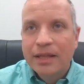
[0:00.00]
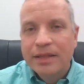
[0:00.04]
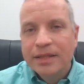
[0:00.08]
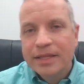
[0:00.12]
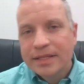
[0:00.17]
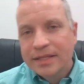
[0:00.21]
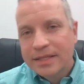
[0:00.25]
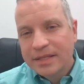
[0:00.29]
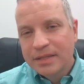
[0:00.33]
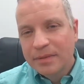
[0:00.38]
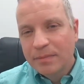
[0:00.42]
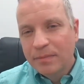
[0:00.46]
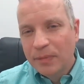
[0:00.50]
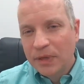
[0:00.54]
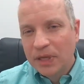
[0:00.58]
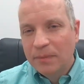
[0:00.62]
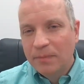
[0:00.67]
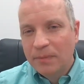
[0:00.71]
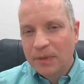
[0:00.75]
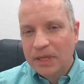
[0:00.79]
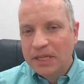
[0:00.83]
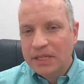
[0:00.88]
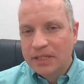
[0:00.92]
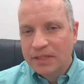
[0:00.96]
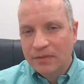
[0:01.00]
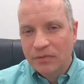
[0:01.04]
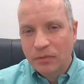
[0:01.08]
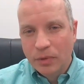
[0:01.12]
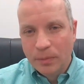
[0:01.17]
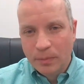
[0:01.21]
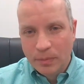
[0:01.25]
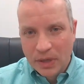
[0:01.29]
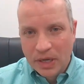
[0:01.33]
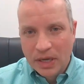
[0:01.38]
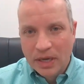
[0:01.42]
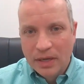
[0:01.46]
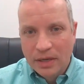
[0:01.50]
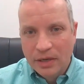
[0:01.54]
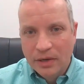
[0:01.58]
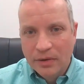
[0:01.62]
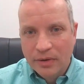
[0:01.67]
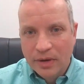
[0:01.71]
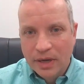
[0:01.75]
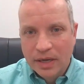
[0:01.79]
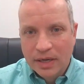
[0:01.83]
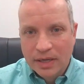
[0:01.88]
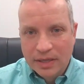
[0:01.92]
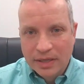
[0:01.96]
This is a big piece of what
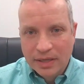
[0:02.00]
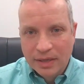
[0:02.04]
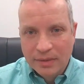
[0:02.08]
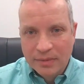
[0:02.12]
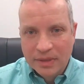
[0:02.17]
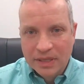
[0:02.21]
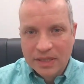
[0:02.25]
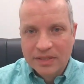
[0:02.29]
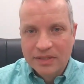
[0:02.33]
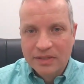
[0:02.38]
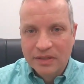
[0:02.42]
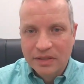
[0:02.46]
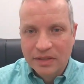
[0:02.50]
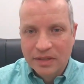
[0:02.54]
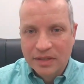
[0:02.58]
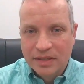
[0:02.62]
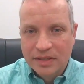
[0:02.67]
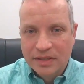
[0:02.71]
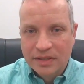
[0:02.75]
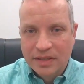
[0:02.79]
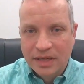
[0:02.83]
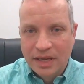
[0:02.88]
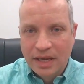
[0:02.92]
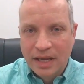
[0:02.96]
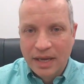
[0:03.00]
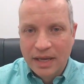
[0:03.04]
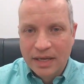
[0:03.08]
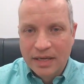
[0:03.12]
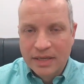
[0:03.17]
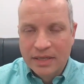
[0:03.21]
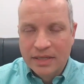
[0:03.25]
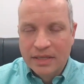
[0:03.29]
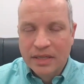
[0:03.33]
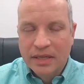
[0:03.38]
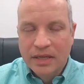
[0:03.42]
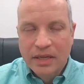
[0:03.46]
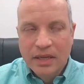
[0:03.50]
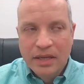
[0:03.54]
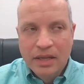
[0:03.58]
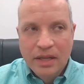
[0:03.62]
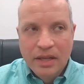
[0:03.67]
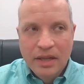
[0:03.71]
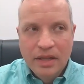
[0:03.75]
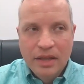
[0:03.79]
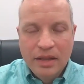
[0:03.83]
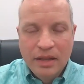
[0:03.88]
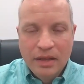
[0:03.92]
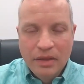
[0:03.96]
Pioneer Academics does. And
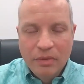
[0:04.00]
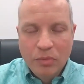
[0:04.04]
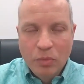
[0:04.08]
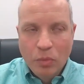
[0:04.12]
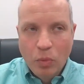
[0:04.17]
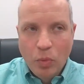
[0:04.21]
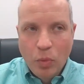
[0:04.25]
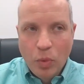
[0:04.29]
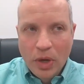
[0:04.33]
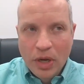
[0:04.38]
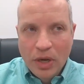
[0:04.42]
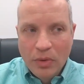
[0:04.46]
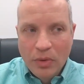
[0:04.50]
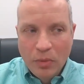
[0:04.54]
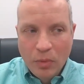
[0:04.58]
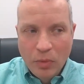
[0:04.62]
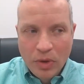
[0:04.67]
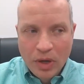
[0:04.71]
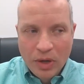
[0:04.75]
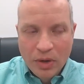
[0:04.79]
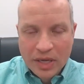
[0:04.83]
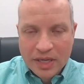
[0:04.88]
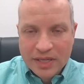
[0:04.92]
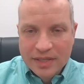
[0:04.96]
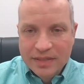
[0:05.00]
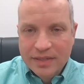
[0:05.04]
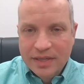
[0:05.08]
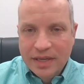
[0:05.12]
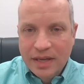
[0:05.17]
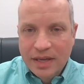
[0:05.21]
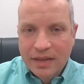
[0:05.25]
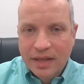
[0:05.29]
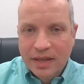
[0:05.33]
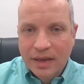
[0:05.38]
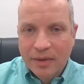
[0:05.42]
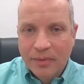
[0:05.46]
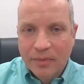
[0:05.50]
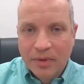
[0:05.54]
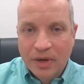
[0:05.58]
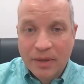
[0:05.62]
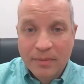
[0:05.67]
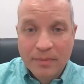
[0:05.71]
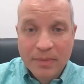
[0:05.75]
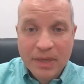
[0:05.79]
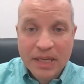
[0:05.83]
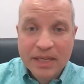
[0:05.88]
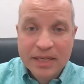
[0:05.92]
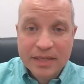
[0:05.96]
when I say that, what
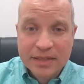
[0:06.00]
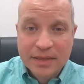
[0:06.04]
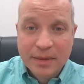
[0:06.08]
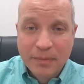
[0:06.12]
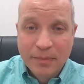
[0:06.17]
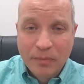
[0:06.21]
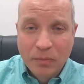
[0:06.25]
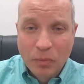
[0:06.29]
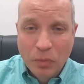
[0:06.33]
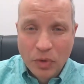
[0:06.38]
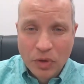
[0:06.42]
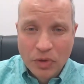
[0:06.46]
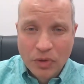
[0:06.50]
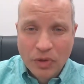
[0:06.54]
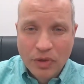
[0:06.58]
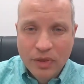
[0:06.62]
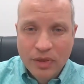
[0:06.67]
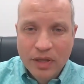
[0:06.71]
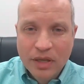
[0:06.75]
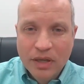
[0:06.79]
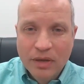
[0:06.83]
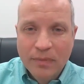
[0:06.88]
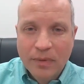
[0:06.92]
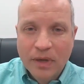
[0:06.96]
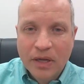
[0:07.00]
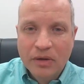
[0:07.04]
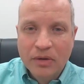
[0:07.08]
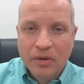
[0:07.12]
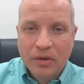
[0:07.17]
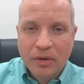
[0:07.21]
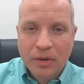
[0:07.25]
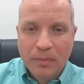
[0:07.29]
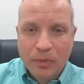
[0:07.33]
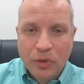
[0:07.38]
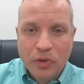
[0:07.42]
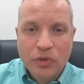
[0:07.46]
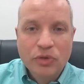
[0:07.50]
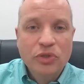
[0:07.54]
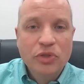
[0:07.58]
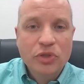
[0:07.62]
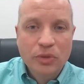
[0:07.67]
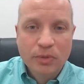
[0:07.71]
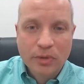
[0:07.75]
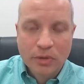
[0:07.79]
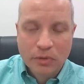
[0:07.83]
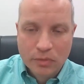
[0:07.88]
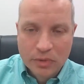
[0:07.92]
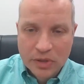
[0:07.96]
I mean is that when you think about a person
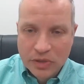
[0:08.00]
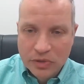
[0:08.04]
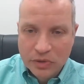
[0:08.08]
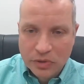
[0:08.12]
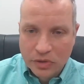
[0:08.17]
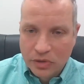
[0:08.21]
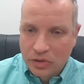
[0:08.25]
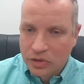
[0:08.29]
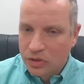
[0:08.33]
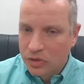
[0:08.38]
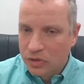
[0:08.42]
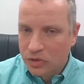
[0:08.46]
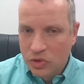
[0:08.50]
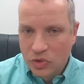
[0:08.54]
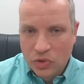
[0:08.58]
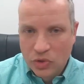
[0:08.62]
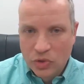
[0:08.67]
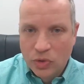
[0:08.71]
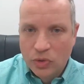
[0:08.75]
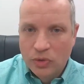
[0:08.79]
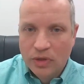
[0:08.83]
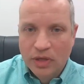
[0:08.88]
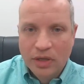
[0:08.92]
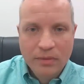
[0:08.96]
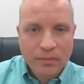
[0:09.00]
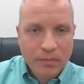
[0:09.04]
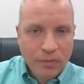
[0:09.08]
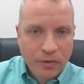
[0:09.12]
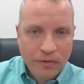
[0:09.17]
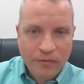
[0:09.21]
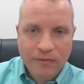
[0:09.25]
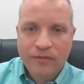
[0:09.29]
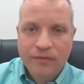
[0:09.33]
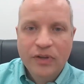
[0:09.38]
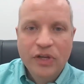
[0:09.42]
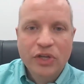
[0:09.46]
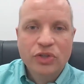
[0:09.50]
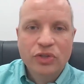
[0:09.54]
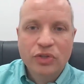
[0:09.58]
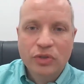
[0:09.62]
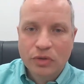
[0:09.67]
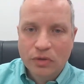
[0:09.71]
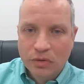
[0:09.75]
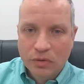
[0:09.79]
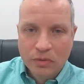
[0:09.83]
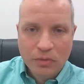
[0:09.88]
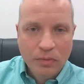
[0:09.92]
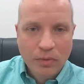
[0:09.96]
doing research, student,
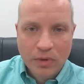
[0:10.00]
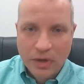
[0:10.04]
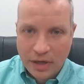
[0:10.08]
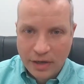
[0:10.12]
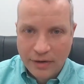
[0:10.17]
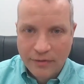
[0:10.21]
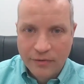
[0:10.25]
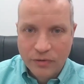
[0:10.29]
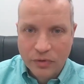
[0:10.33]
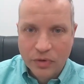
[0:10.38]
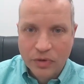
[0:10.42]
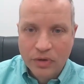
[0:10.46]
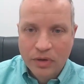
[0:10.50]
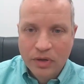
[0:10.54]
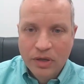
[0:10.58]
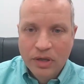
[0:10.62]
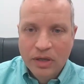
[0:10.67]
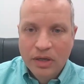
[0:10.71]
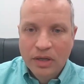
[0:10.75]
professional, whatever,